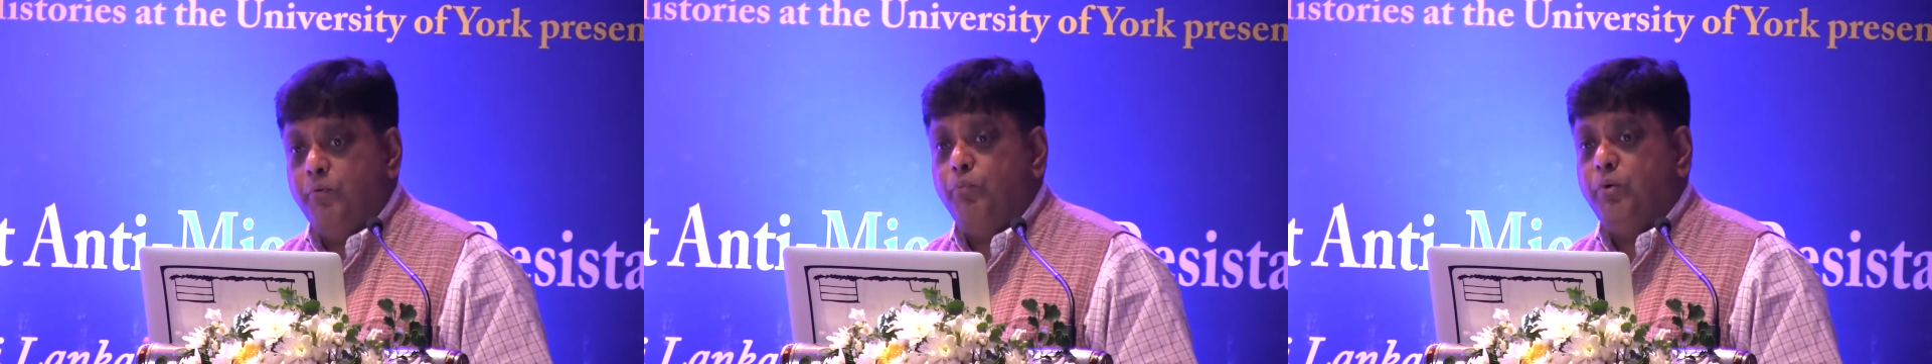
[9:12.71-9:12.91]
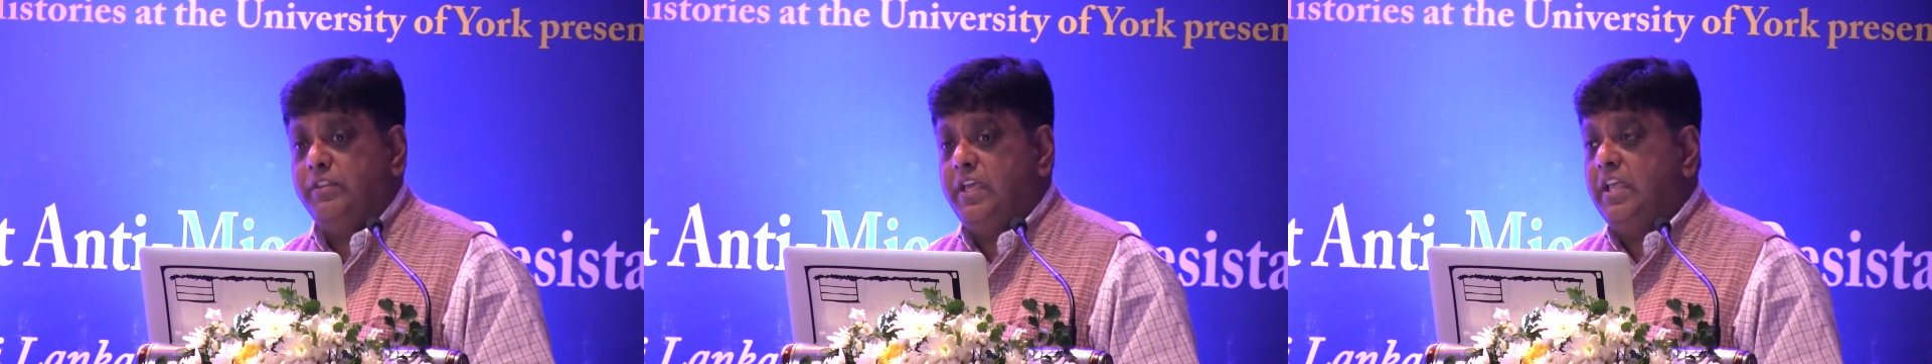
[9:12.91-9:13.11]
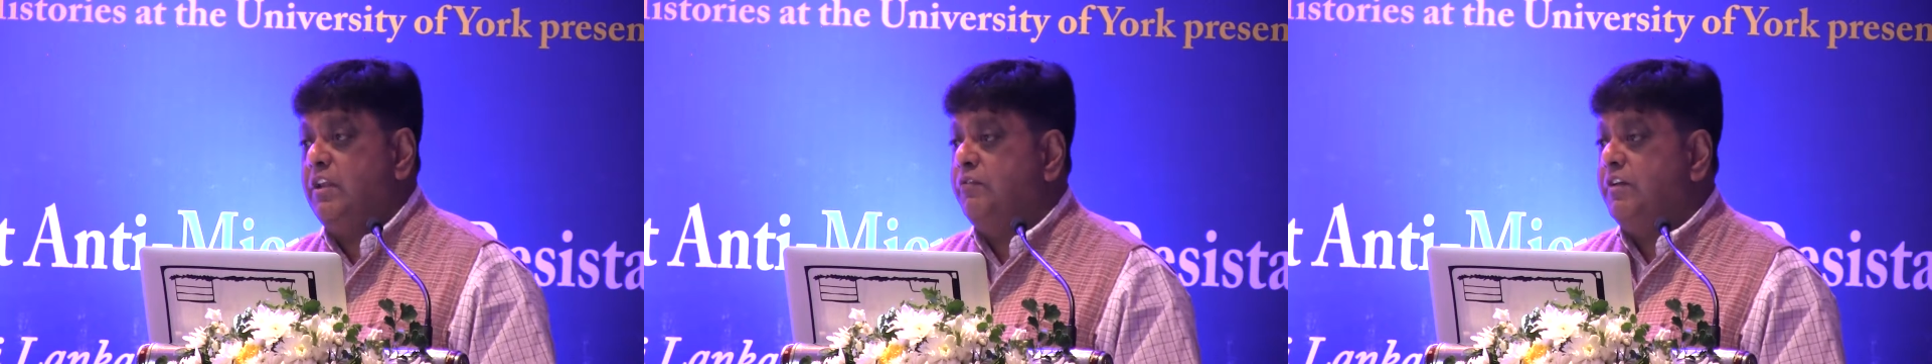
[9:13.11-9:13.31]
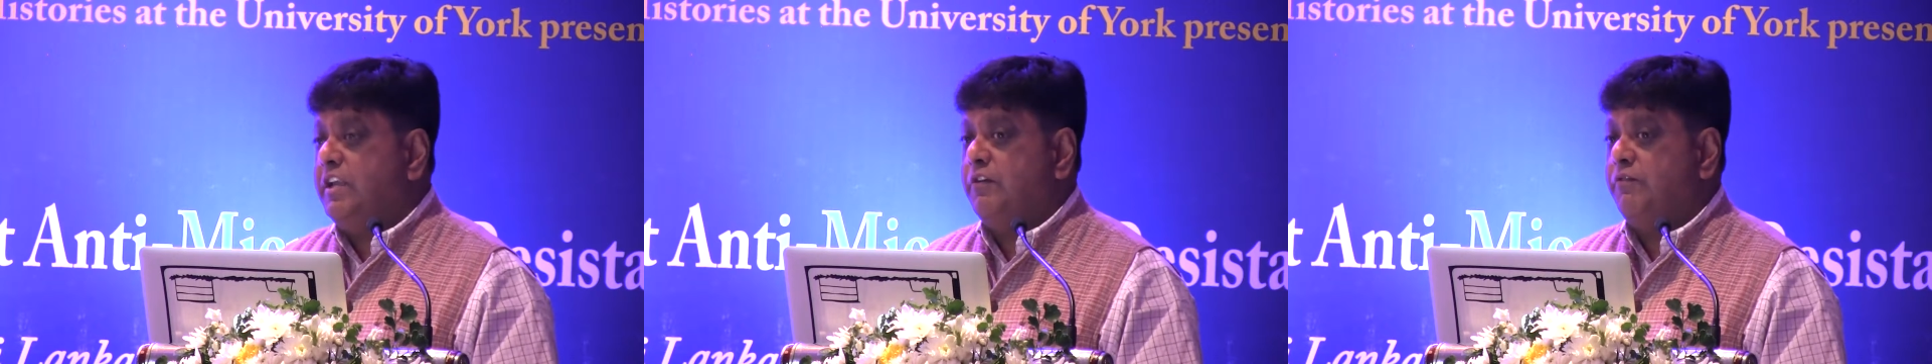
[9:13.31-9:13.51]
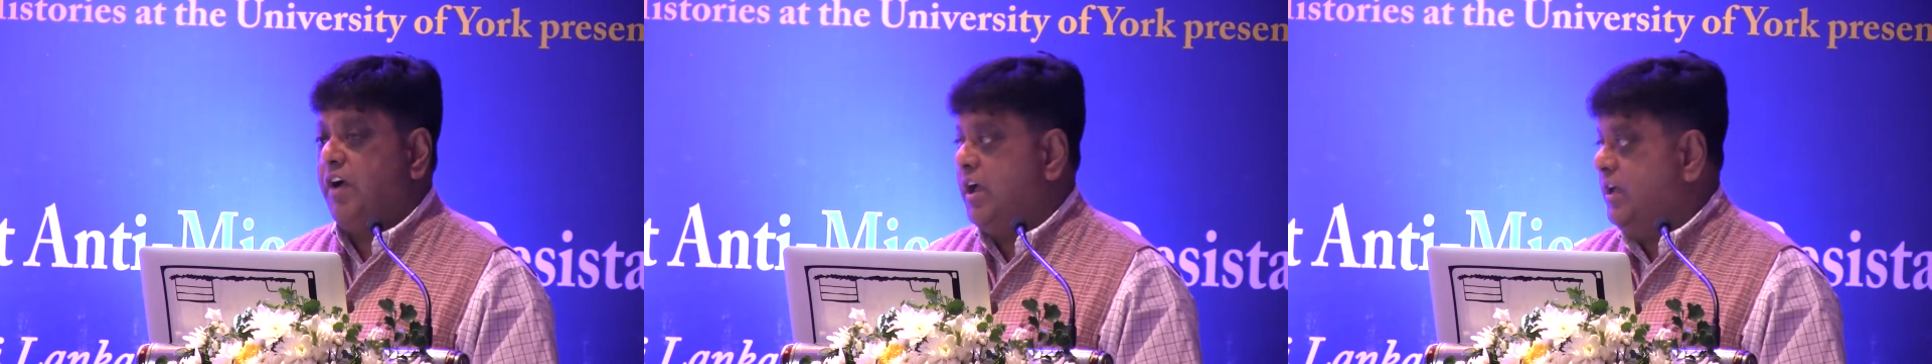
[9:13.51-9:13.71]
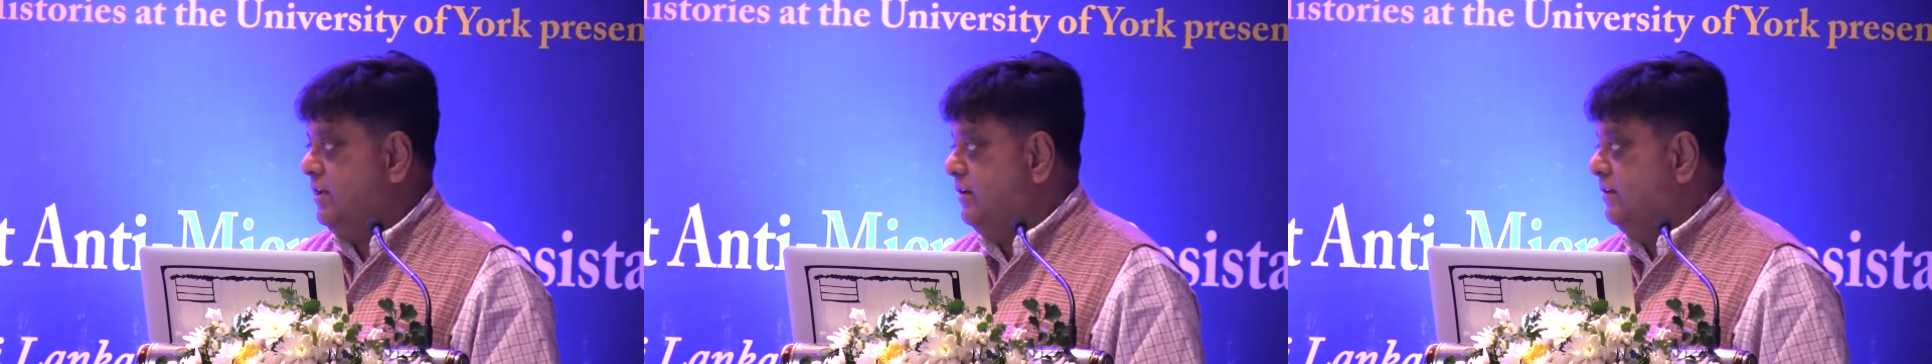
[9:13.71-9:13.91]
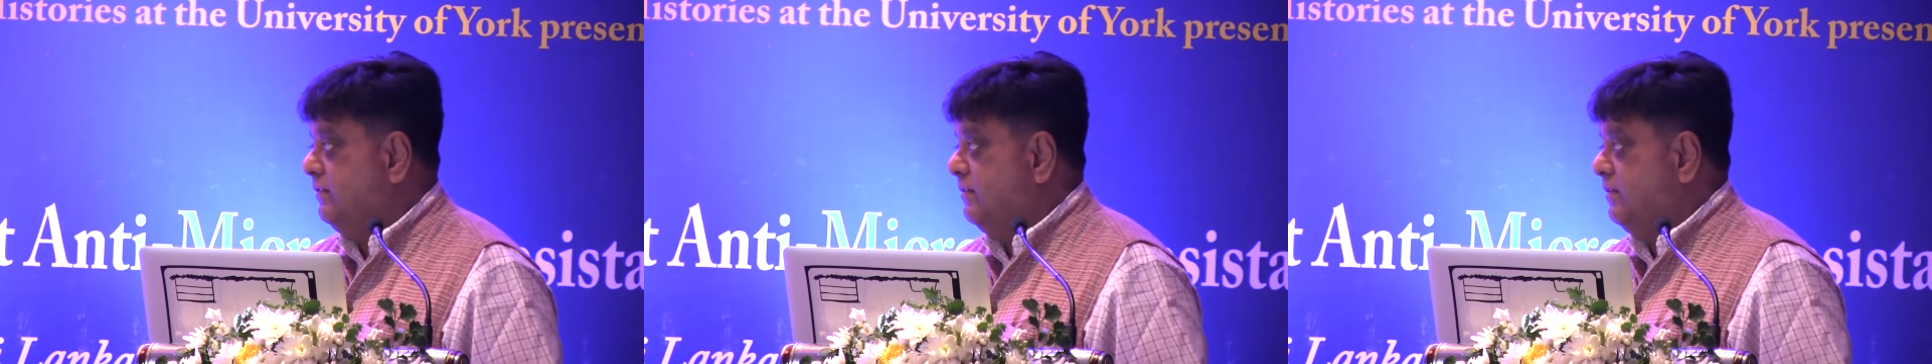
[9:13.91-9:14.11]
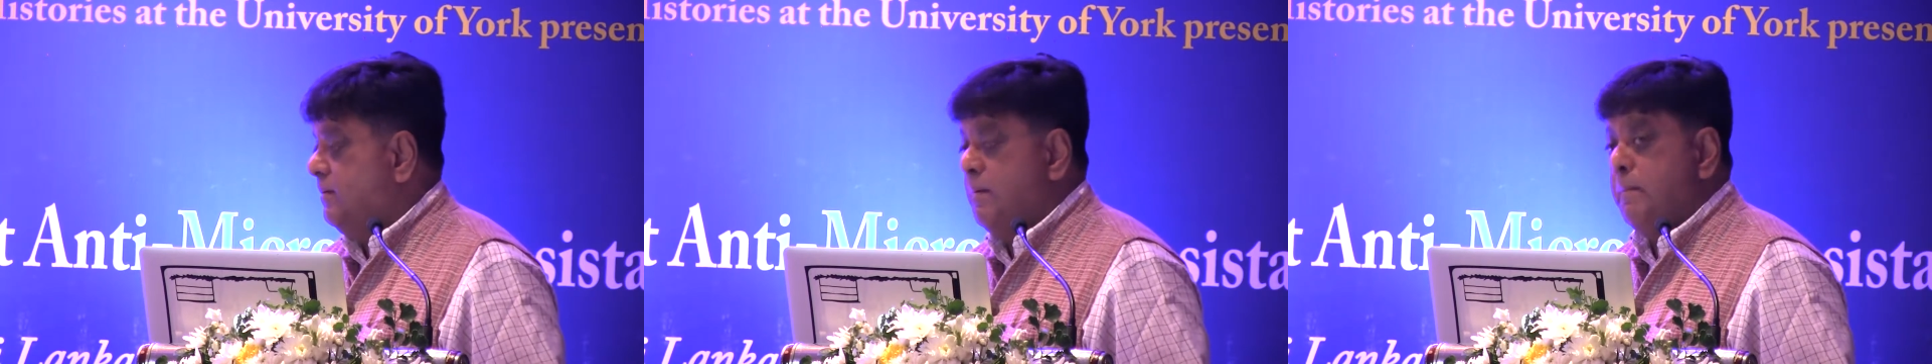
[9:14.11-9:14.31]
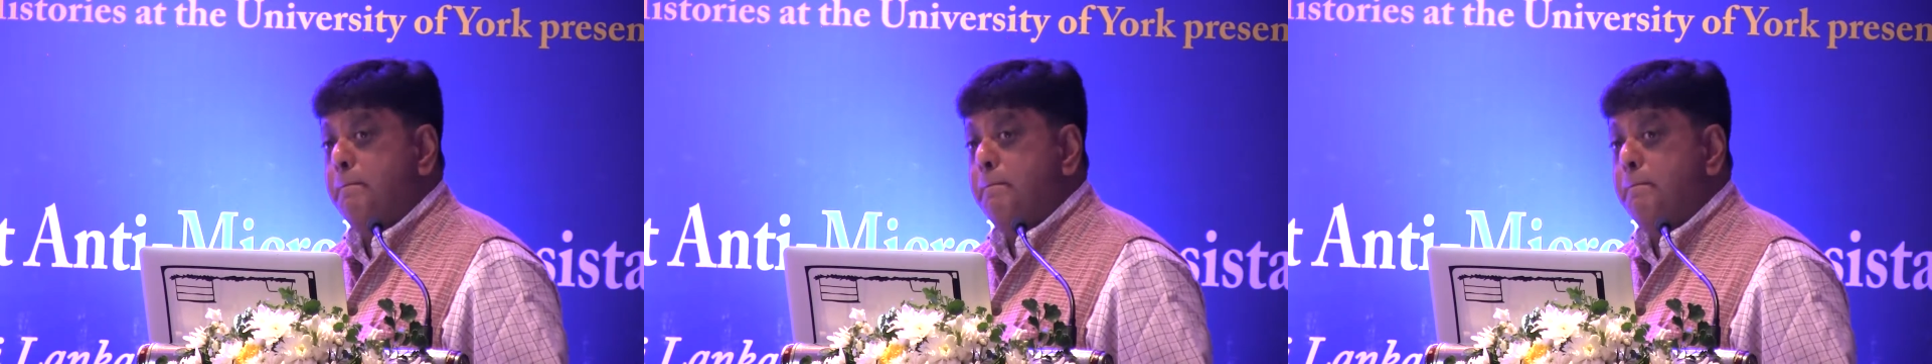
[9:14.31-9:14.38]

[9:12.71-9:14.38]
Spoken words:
with innovative ideas